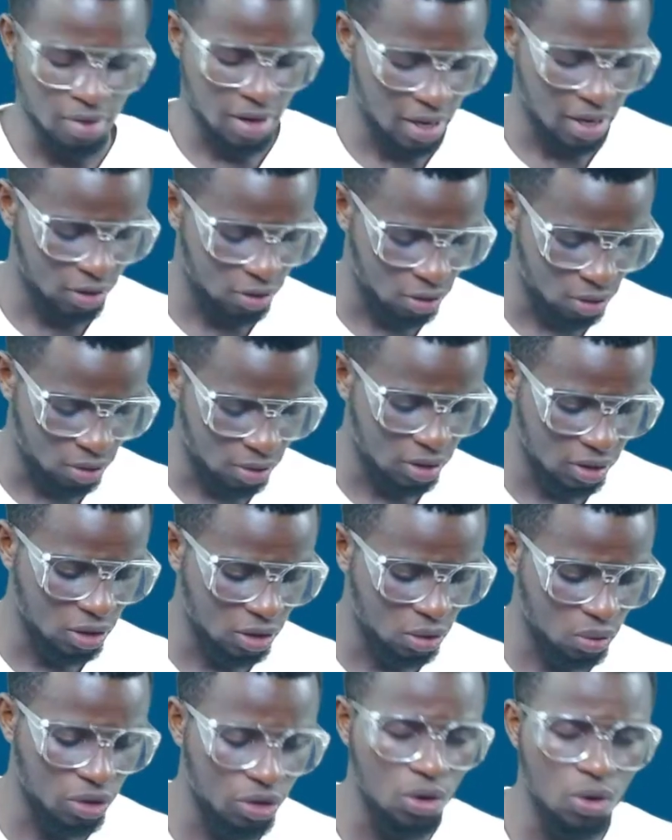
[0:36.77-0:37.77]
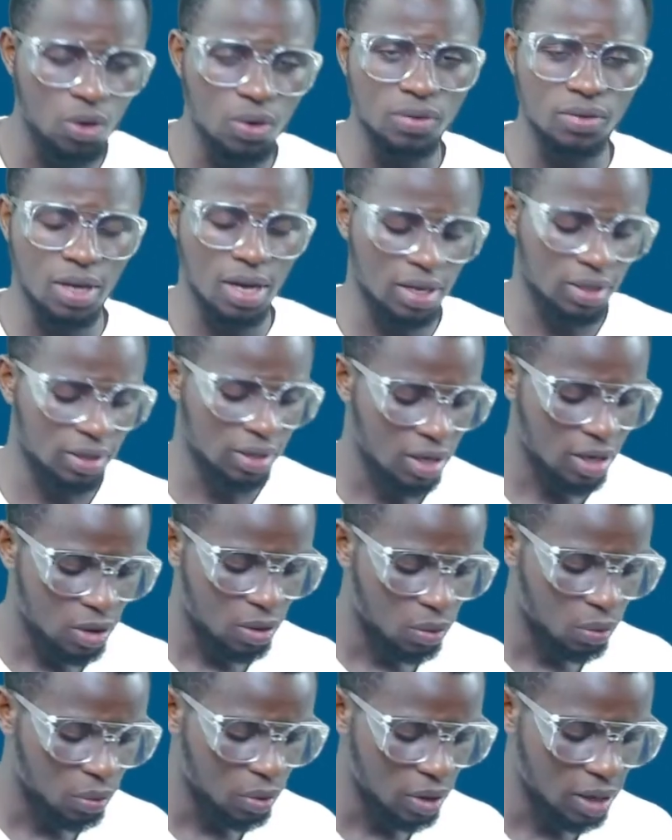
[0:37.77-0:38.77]
All right, so since we know that,
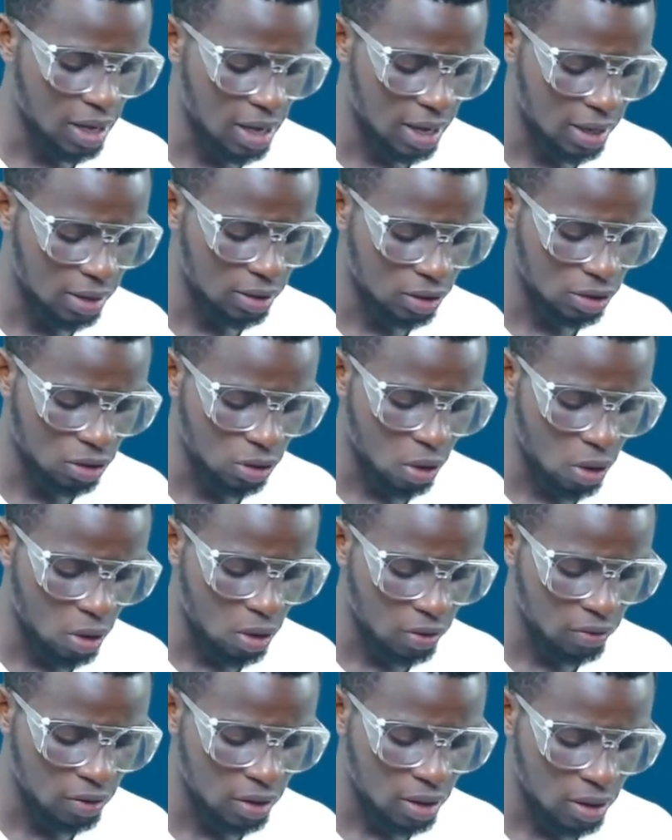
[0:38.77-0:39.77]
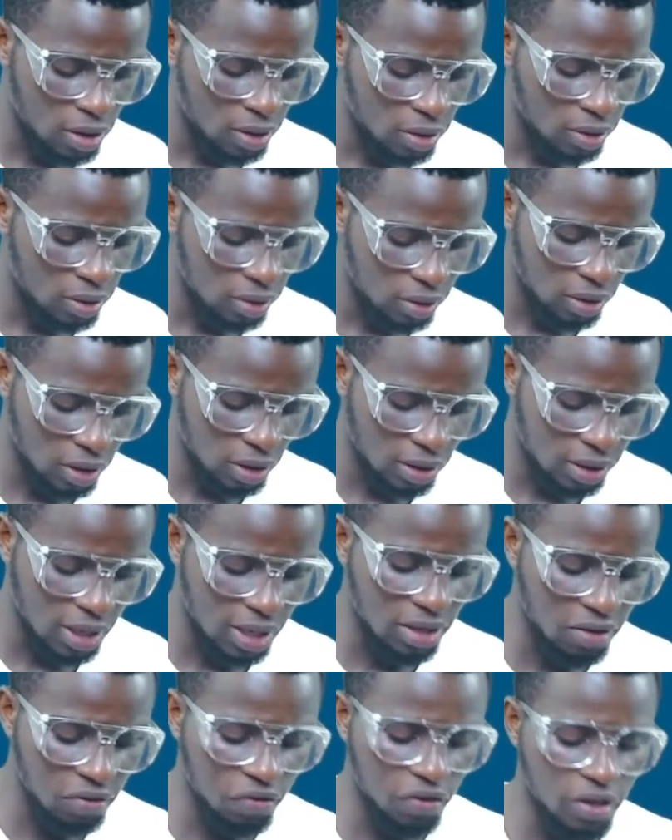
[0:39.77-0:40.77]
we can solve
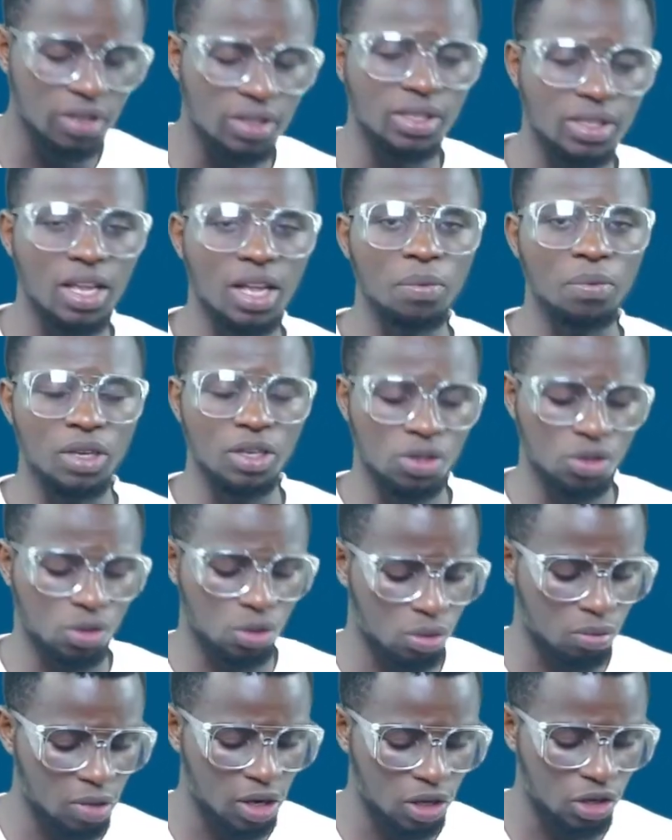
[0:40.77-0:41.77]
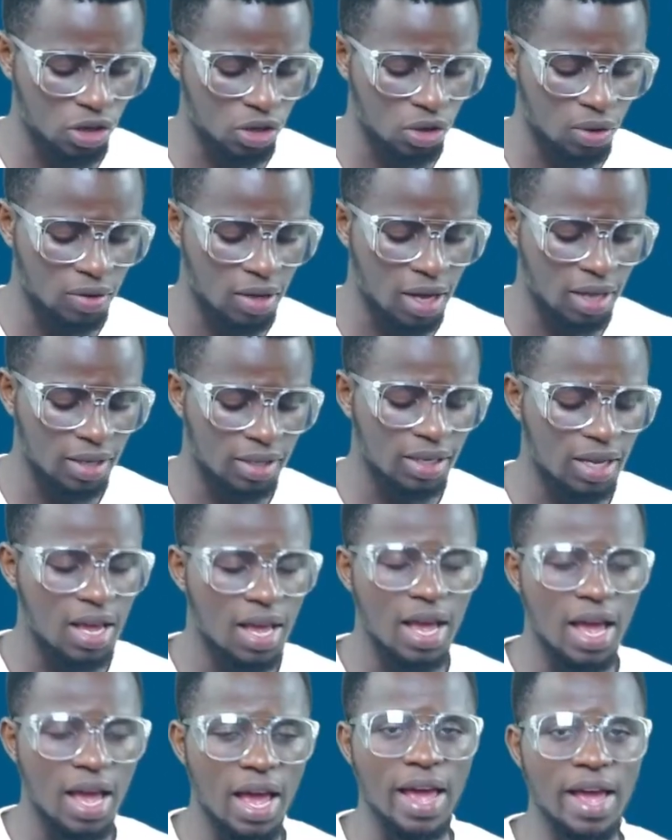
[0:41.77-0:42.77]
this. And the first step is to make sure that
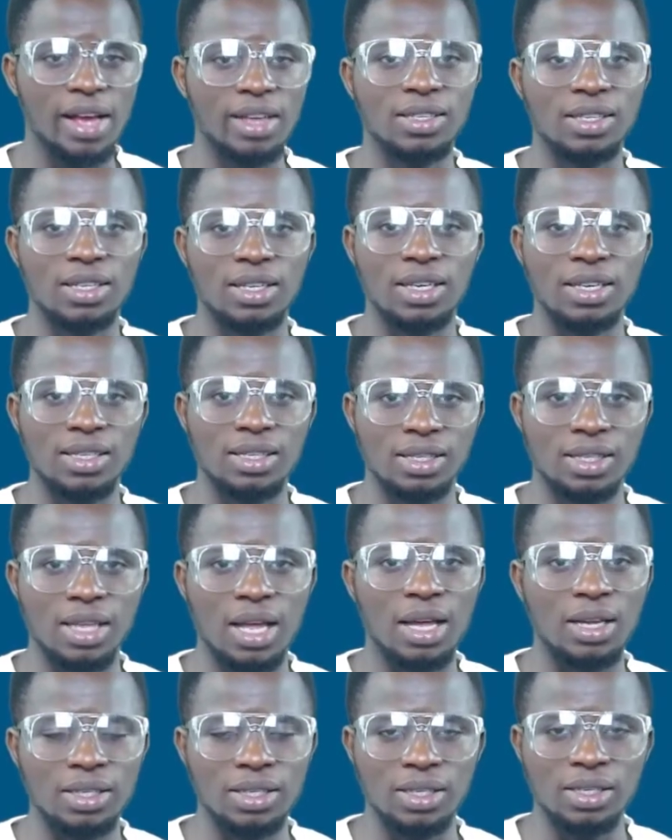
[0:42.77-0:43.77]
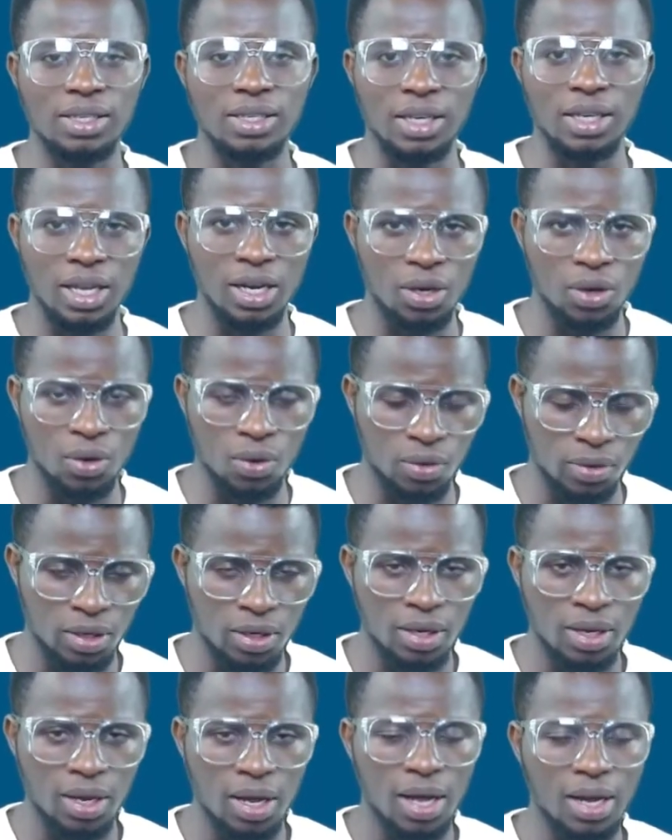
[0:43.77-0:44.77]
x is standing
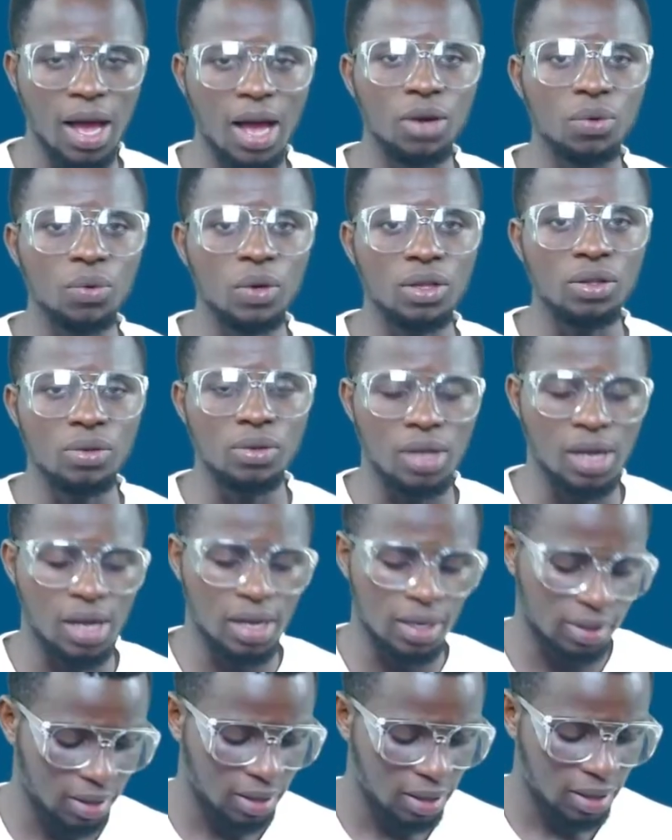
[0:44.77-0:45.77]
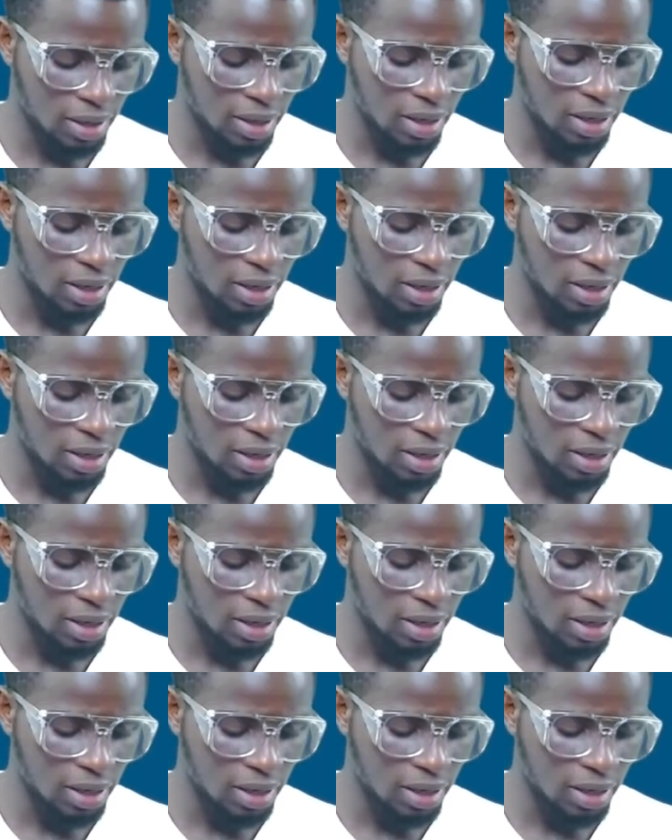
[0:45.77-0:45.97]
alone. And how do we do that?